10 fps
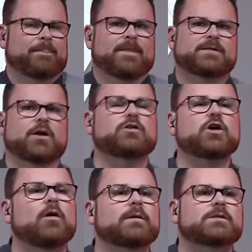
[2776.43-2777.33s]
so
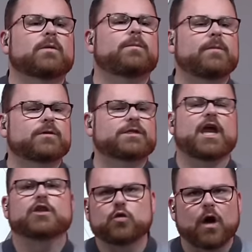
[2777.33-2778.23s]
don't, so when people
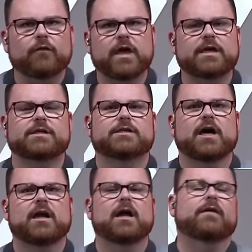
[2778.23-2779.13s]
say 12 gigs is
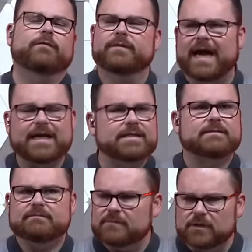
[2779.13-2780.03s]
not enough, that is
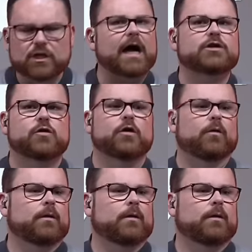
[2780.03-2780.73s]
not true.